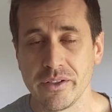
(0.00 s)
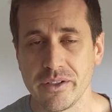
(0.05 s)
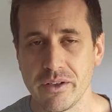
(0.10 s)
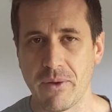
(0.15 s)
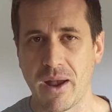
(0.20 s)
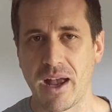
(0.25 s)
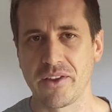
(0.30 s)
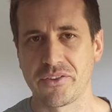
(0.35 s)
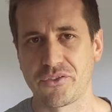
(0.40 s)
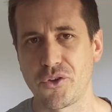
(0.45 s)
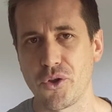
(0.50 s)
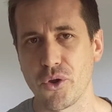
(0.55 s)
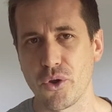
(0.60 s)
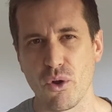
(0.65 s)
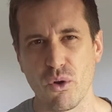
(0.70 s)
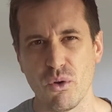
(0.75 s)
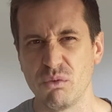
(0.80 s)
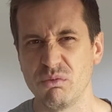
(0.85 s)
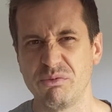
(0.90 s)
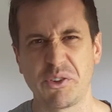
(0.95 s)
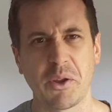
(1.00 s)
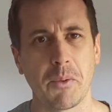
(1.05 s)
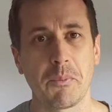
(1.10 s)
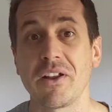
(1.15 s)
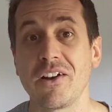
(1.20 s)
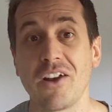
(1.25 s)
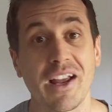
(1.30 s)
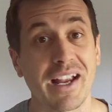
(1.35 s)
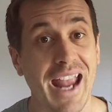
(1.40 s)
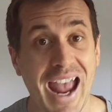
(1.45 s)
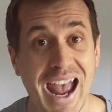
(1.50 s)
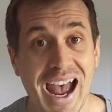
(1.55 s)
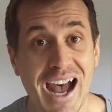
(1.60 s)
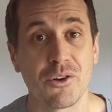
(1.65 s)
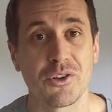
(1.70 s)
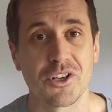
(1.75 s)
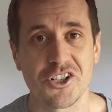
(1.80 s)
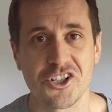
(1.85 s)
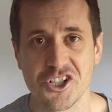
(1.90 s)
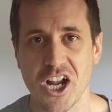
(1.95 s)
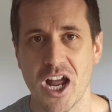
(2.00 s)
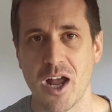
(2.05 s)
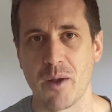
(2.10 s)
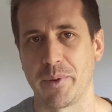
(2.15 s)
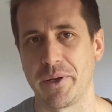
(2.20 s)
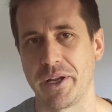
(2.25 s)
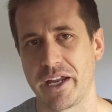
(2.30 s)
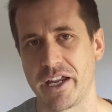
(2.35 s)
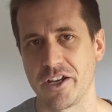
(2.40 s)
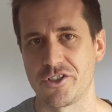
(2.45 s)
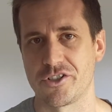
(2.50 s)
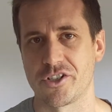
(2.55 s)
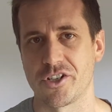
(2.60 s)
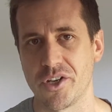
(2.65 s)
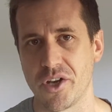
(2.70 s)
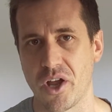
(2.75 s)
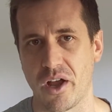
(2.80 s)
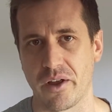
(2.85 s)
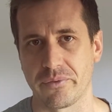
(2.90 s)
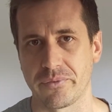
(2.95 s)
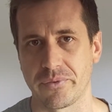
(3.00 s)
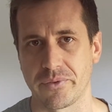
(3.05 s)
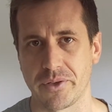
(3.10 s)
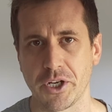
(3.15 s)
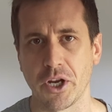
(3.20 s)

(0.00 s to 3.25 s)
you've asked Google something like how to sharpen a kitchen knife.